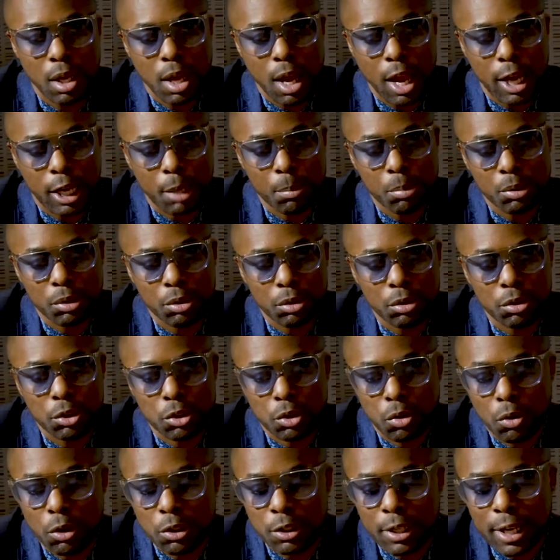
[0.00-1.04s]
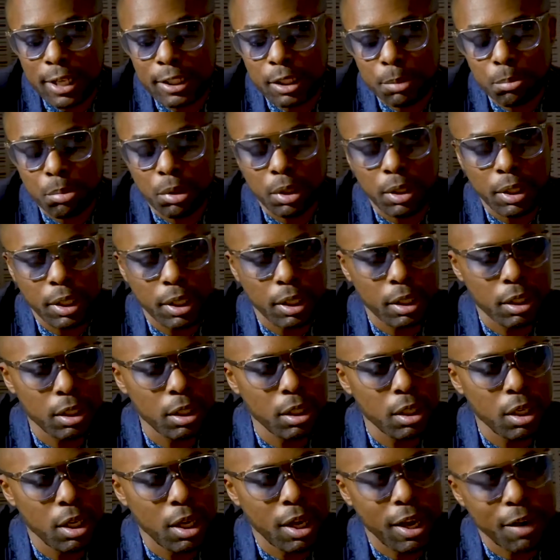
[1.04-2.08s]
I can produce tours on anti-bullying.